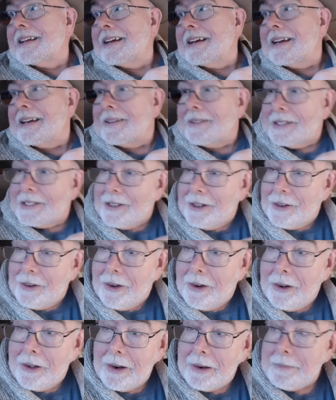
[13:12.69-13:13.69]
he's on
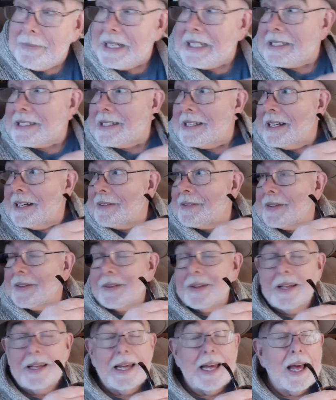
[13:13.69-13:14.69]
all of my stuff.
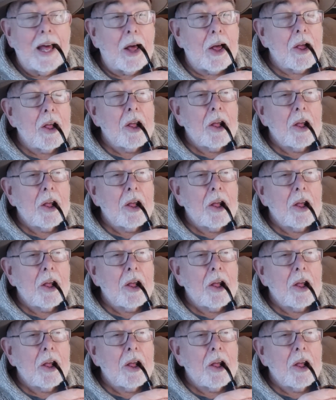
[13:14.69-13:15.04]
Yeah.